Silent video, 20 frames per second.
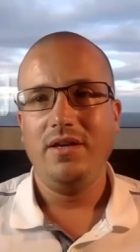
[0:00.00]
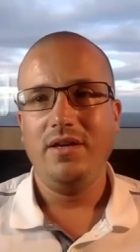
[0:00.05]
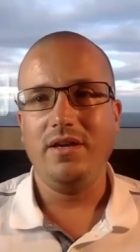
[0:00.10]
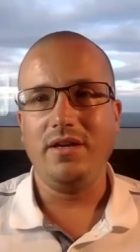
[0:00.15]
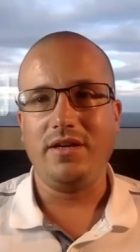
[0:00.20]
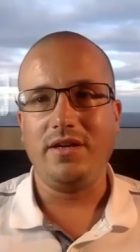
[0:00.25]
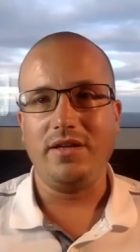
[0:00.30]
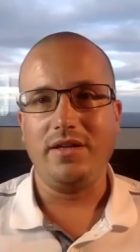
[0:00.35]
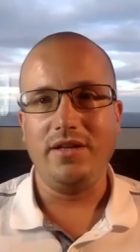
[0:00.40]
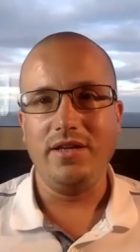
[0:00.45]

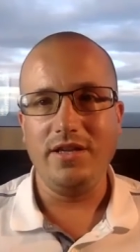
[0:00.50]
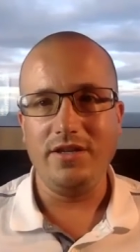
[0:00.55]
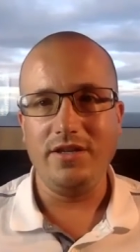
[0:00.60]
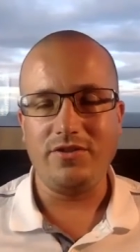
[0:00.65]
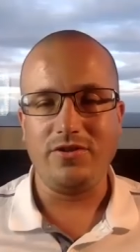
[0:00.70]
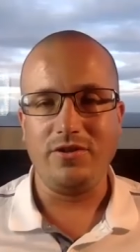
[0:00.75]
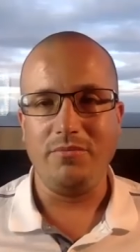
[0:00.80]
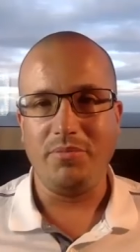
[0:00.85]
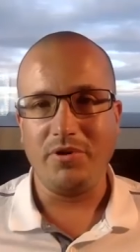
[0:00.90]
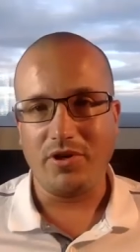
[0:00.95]
it can lead
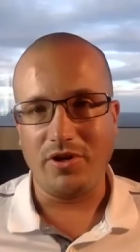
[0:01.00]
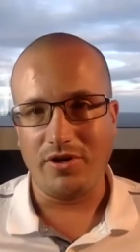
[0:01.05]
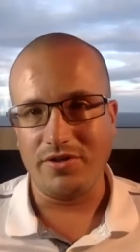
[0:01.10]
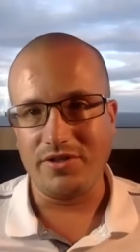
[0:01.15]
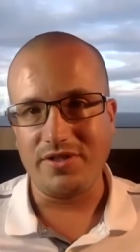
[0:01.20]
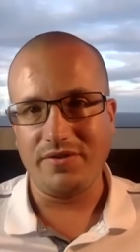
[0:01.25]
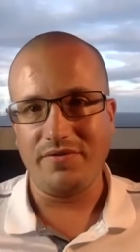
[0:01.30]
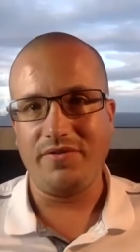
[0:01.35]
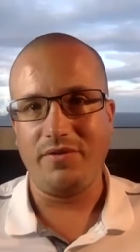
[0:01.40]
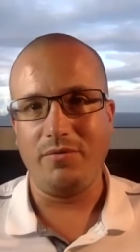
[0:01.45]
to,
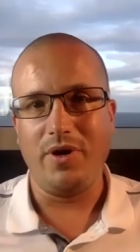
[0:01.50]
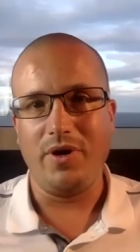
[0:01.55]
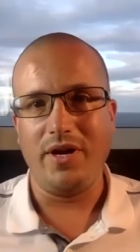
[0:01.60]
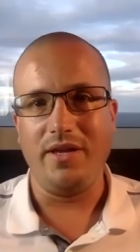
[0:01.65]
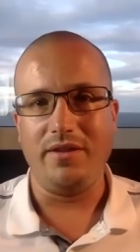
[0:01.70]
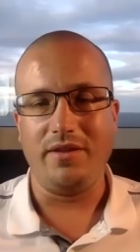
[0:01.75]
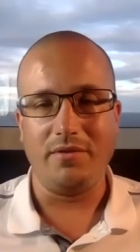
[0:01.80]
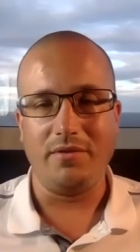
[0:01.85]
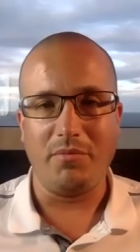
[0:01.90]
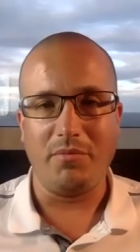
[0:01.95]
because of the way
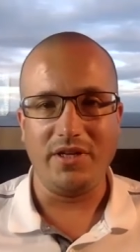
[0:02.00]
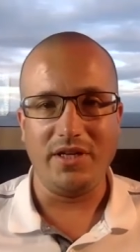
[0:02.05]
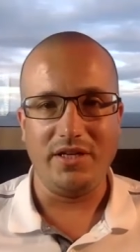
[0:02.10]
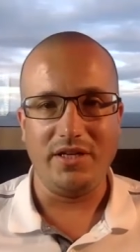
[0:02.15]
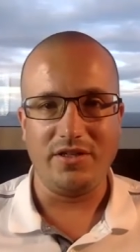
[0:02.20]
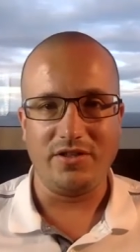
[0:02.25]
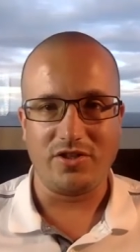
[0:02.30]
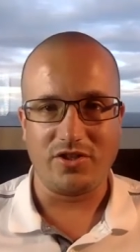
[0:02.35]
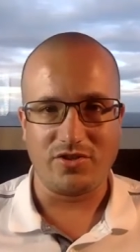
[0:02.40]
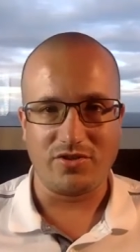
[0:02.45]
that
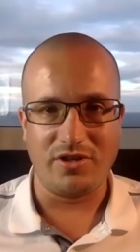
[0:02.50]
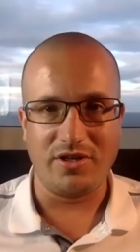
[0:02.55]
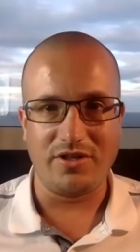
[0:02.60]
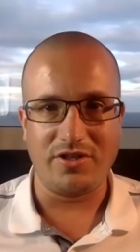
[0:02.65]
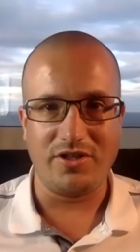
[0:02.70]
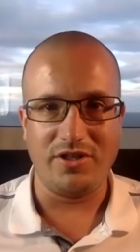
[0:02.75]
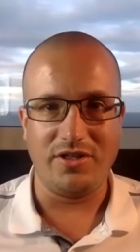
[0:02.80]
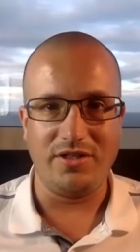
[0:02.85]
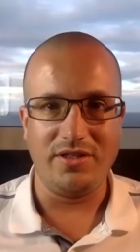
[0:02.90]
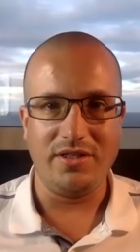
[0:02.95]
money is
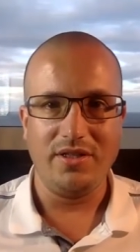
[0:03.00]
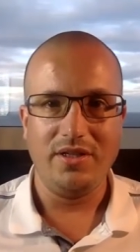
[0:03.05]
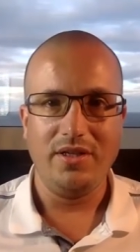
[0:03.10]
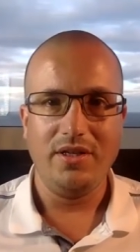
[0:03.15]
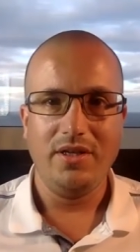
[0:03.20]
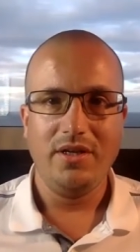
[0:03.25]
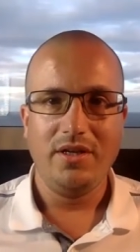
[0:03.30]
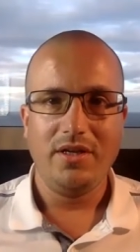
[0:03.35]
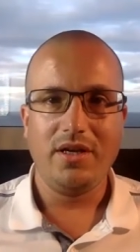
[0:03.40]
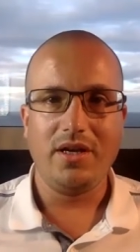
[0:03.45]
structured.
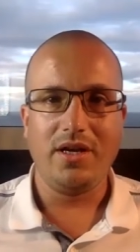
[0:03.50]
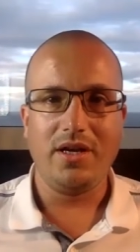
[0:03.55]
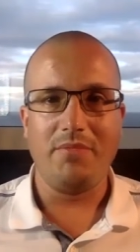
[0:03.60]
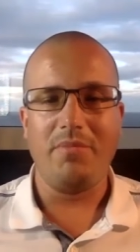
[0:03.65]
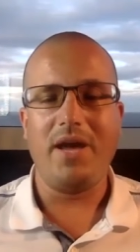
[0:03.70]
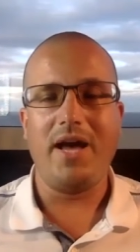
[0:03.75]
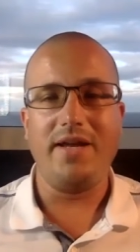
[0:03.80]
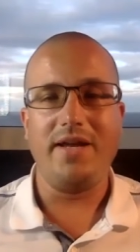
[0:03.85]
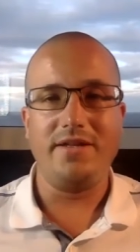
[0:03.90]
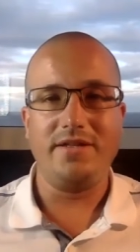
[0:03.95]

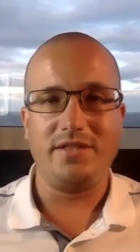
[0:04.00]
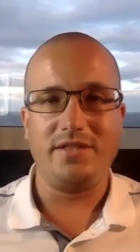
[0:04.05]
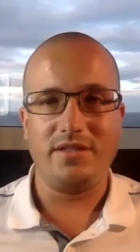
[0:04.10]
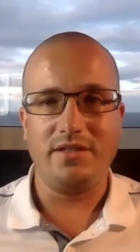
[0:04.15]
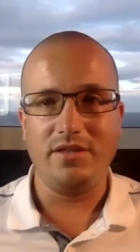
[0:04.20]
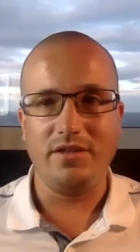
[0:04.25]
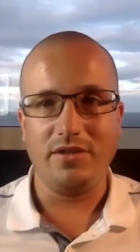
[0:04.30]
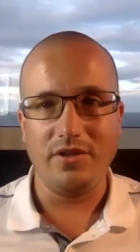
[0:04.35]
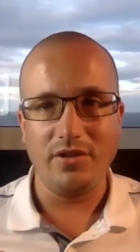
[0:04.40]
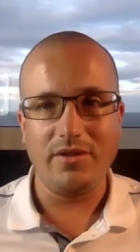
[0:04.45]
And
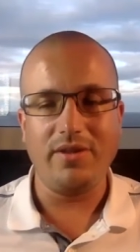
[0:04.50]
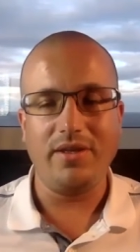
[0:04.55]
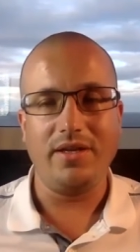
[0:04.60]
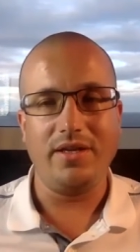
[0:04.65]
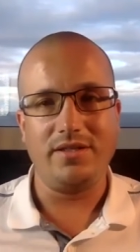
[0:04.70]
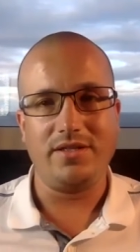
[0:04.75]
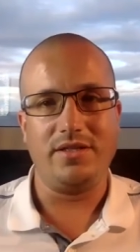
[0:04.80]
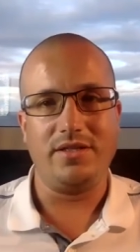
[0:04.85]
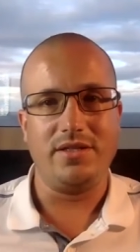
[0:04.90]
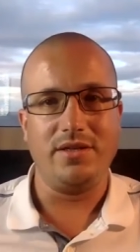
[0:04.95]
the good thing
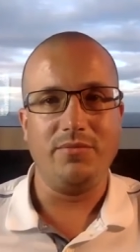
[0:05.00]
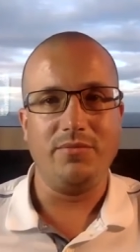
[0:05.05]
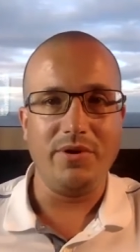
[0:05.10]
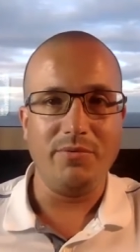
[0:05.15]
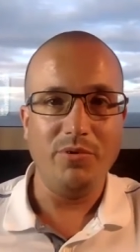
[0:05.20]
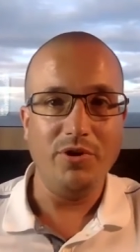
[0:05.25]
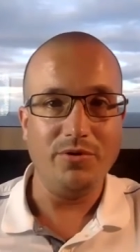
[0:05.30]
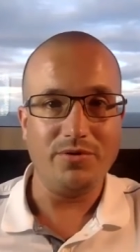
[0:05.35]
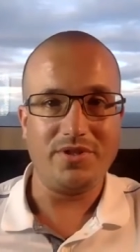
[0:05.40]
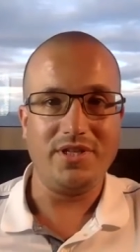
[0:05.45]
is that we
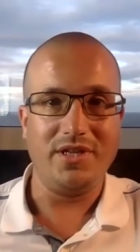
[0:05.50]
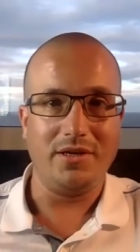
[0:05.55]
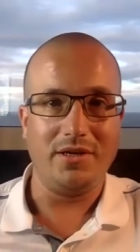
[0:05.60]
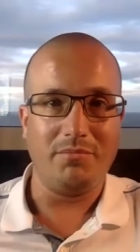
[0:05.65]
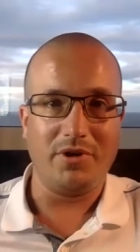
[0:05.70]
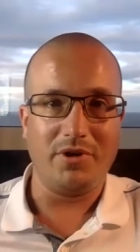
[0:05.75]
will see a